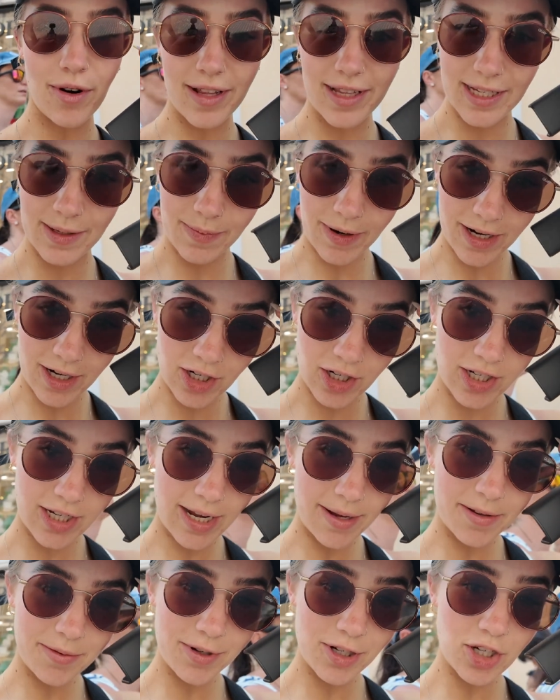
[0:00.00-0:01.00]
at the Spanish
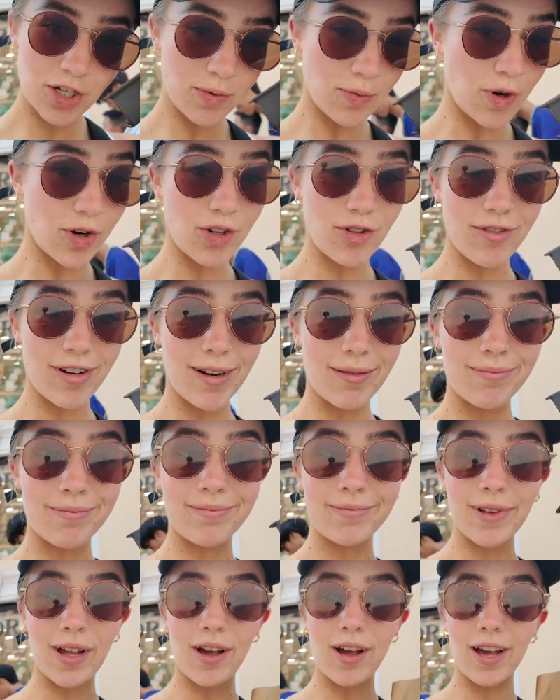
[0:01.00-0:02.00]
Steps, we're just wandering.
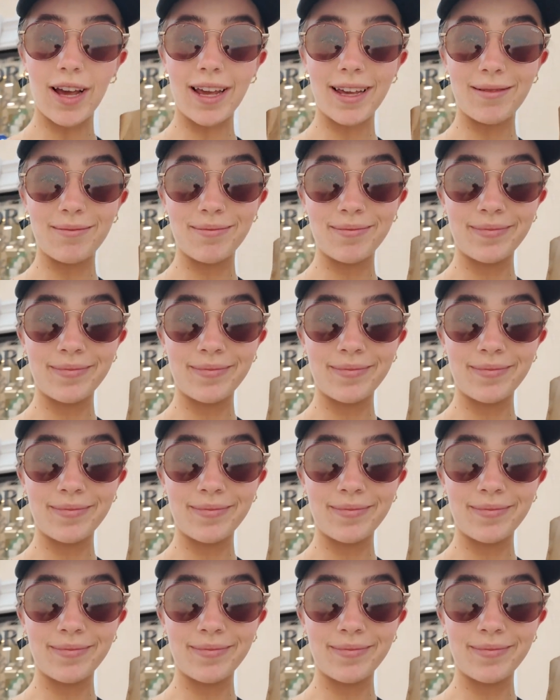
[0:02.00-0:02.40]
I